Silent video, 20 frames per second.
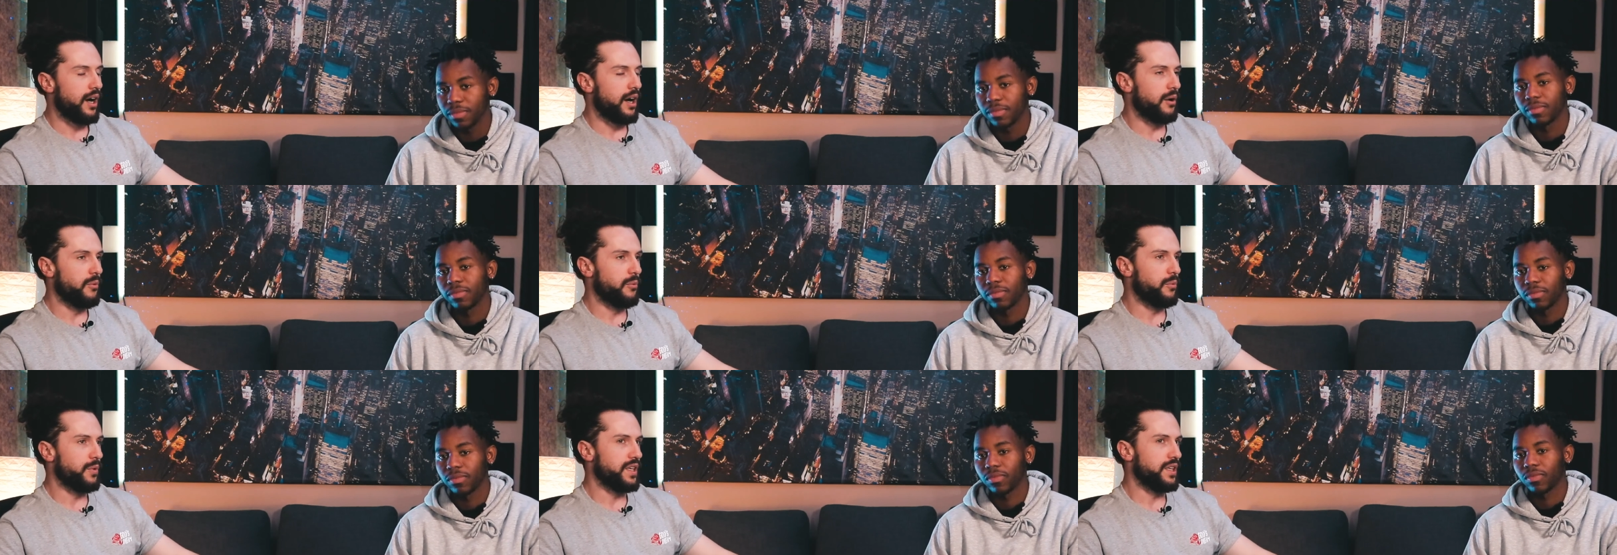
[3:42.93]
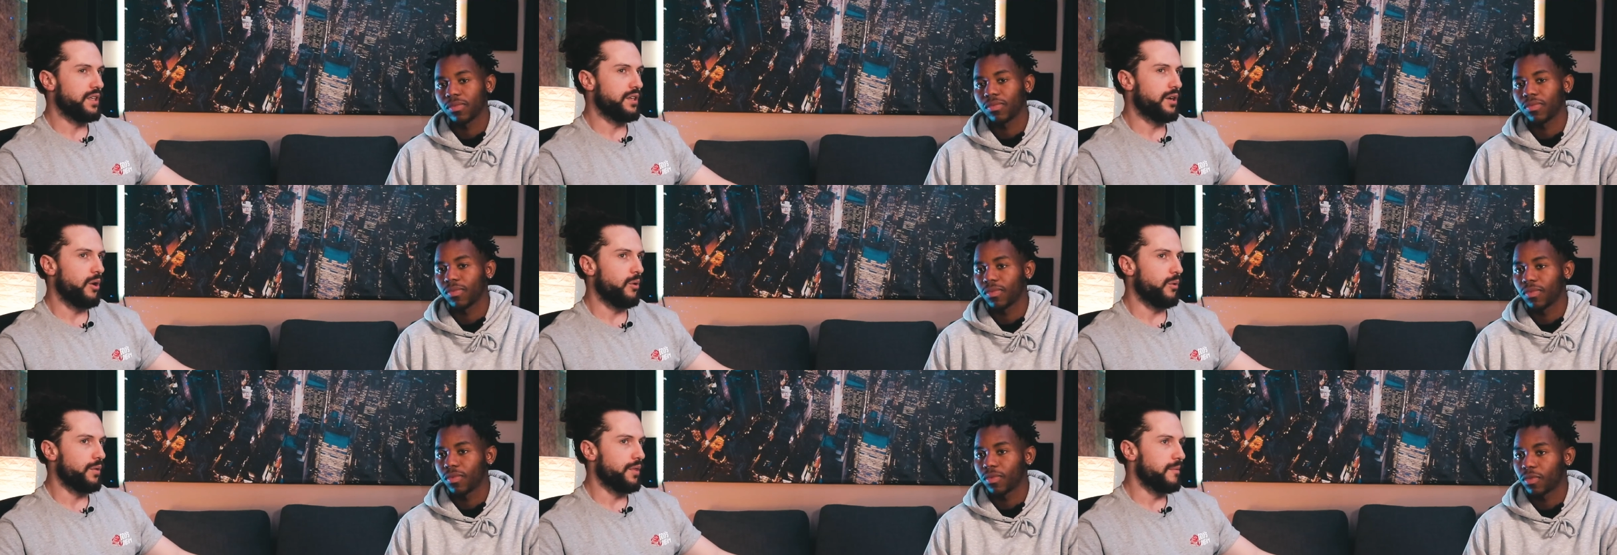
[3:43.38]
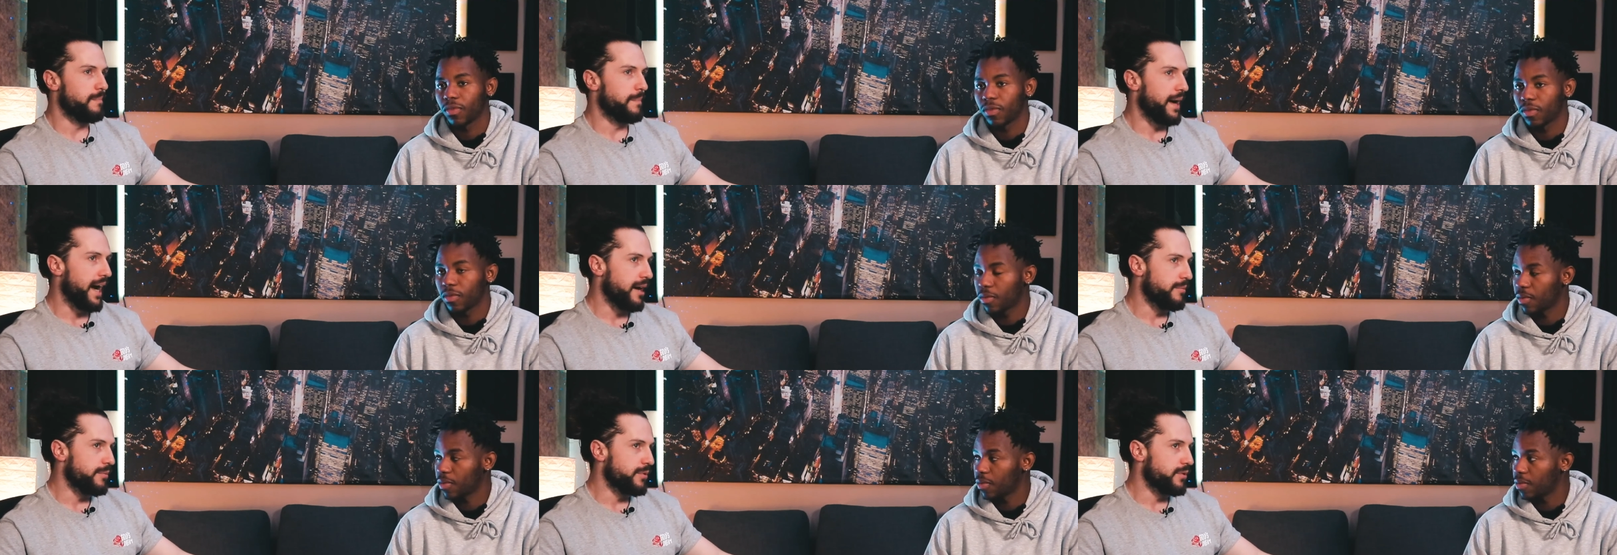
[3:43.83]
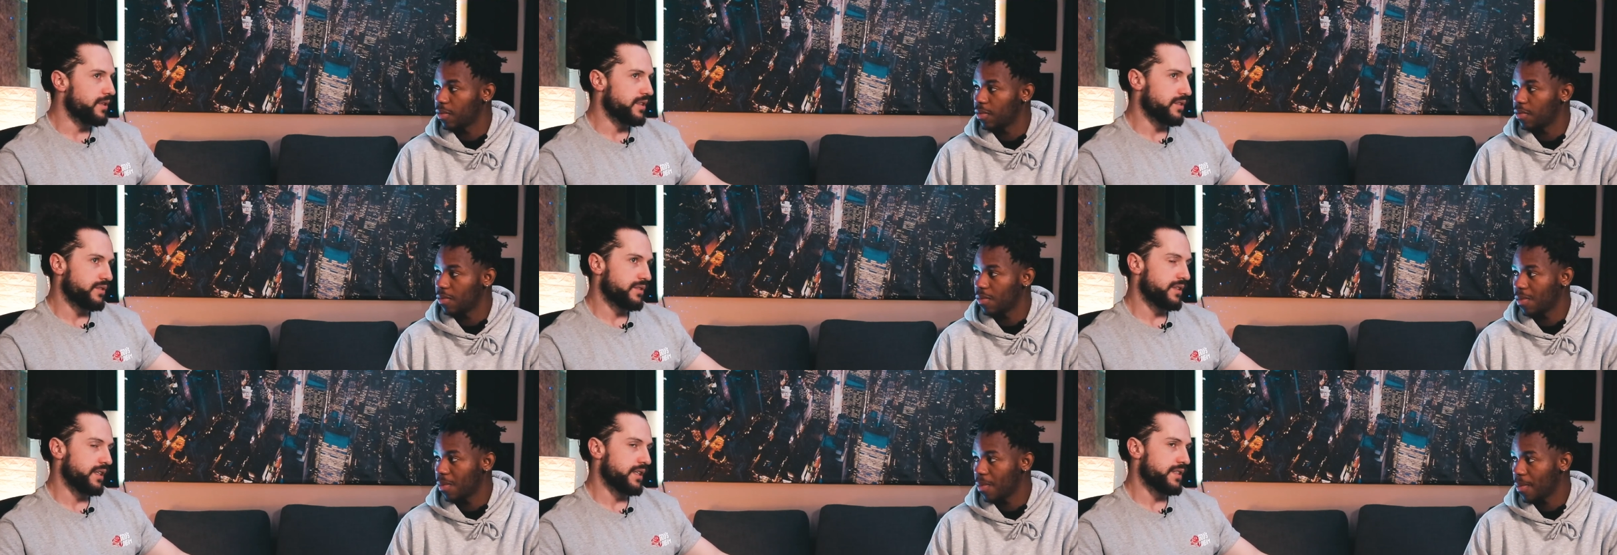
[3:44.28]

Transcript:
Speaker 1: uh, we hold the Bible as,